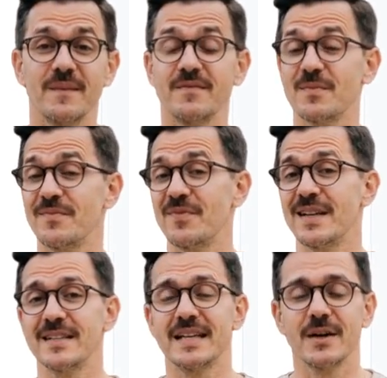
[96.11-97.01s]
From
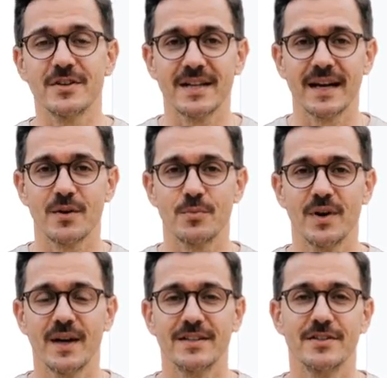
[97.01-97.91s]
free tier to
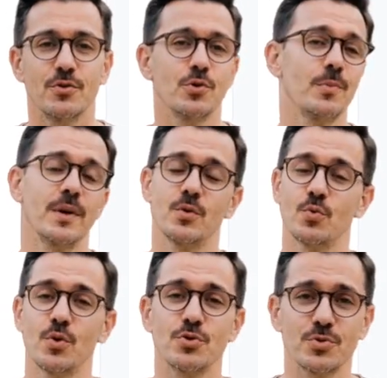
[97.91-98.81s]
enterprise, Lumina
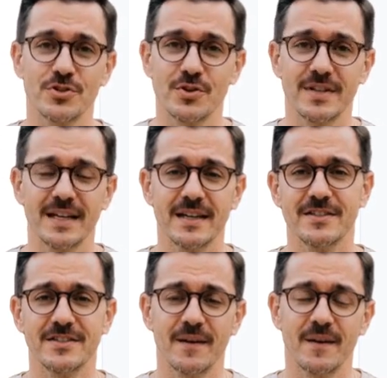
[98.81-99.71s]
grows with your
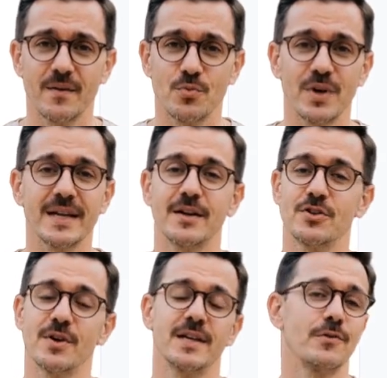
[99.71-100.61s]
needs. Ready to
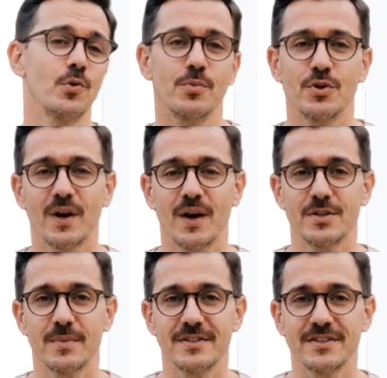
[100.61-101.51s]
transform your
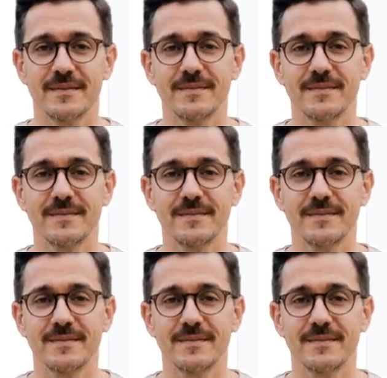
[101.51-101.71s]
documents?